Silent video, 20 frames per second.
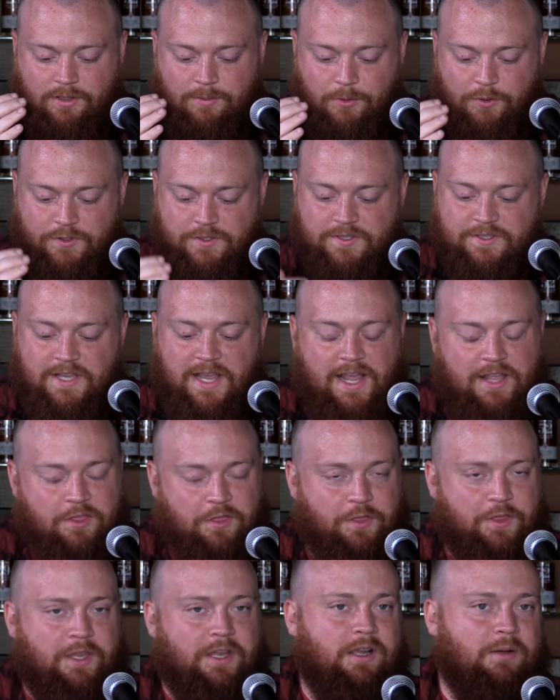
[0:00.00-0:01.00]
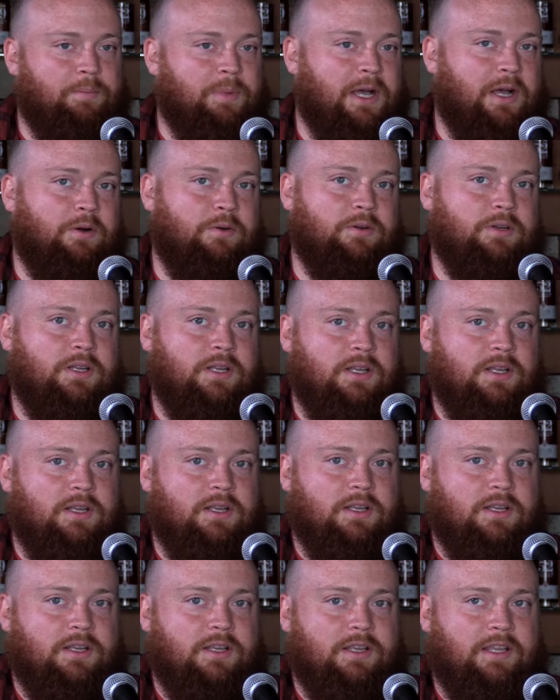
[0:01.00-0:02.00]
sad thing about
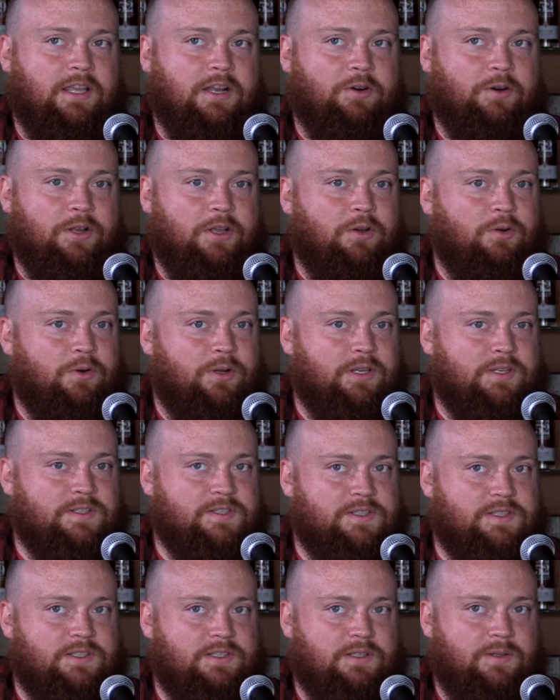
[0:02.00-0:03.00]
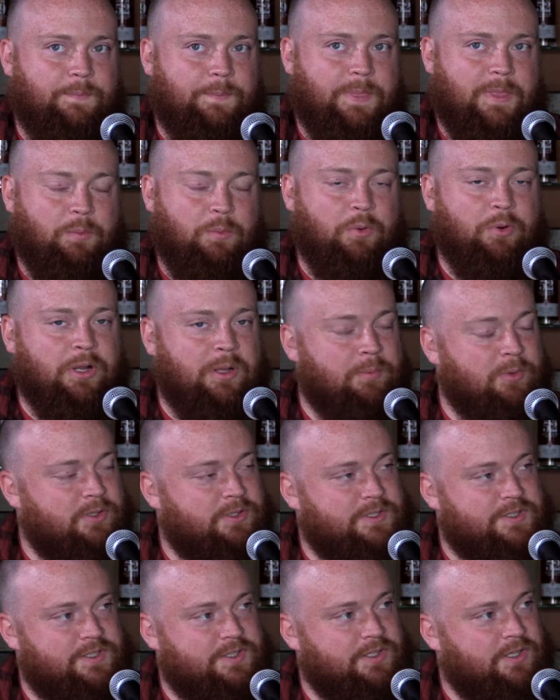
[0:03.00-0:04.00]
Gary Oak is we were able
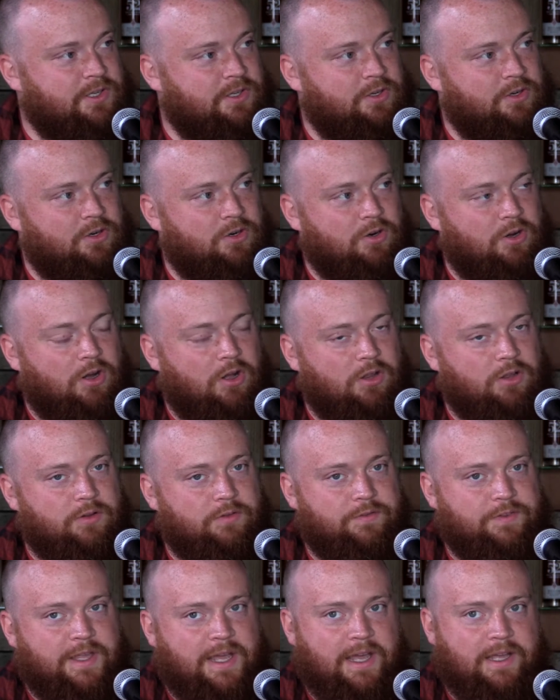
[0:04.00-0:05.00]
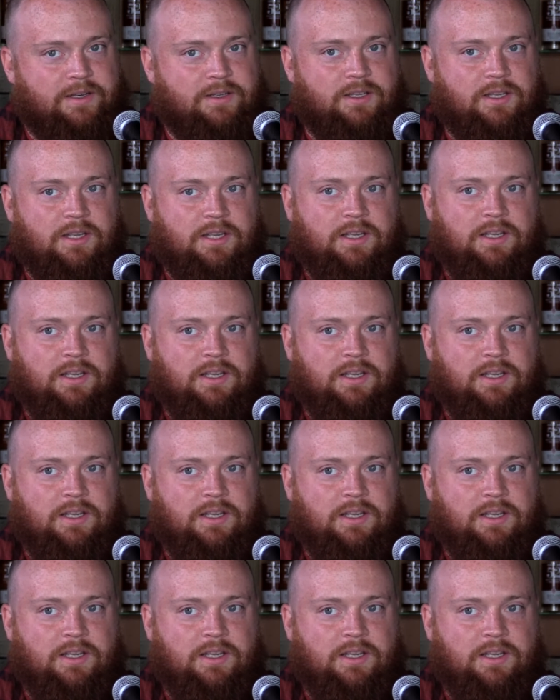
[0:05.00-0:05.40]
to secure all of that